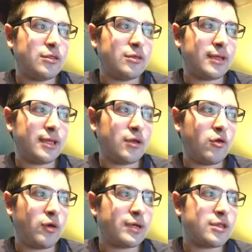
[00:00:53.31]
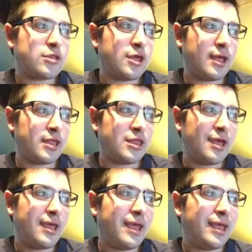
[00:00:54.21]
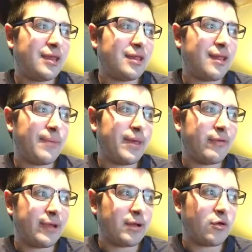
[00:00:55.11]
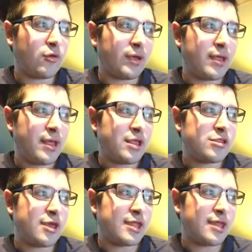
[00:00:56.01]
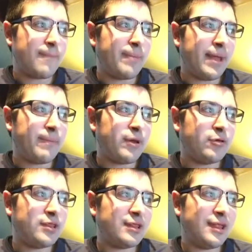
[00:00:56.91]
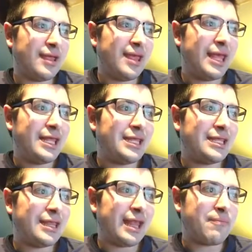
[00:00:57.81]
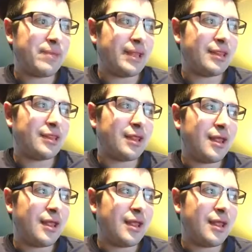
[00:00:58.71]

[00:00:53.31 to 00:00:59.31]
circuit court judge and a superior court judge by posting statements